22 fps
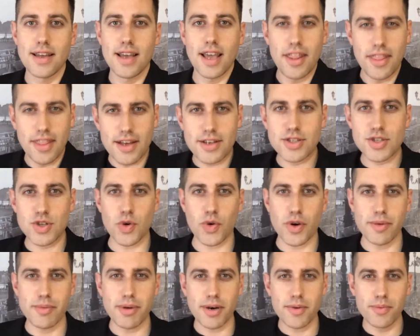in this
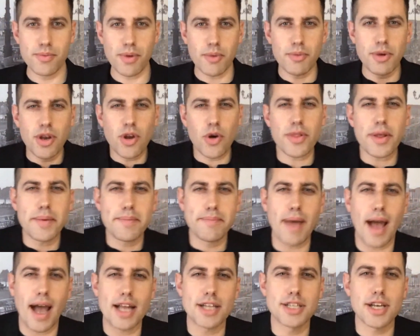story, but we know that
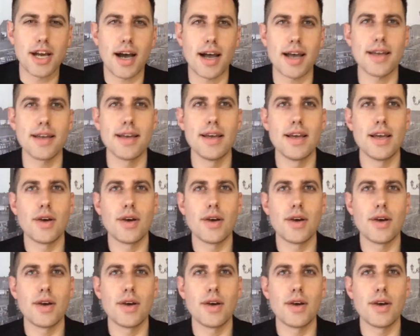magi